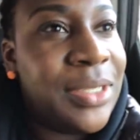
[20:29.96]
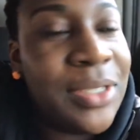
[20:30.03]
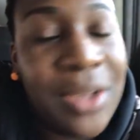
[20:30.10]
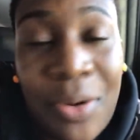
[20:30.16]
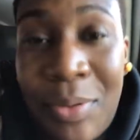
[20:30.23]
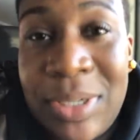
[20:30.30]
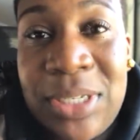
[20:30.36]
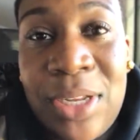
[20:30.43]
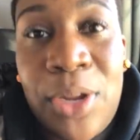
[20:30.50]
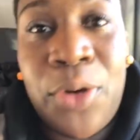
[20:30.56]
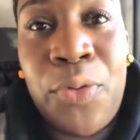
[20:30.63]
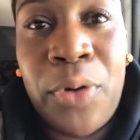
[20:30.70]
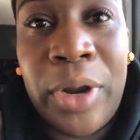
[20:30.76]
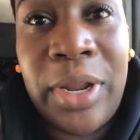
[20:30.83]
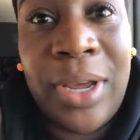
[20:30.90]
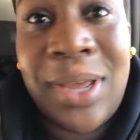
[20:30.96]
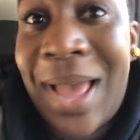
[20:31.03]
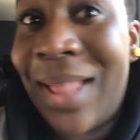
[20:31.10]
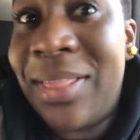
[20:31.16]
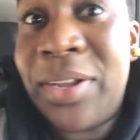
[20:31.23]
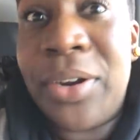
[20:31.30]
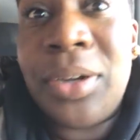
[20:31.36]
So I went to LaGuardia,
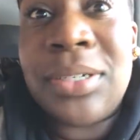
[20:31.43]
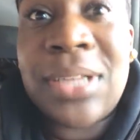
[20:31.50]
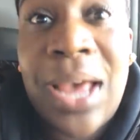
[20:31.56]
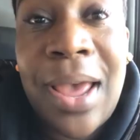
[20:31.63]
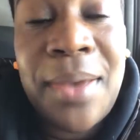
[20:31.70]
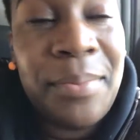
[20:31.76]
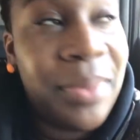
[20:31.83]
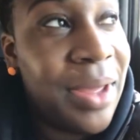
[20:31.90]
got there on time,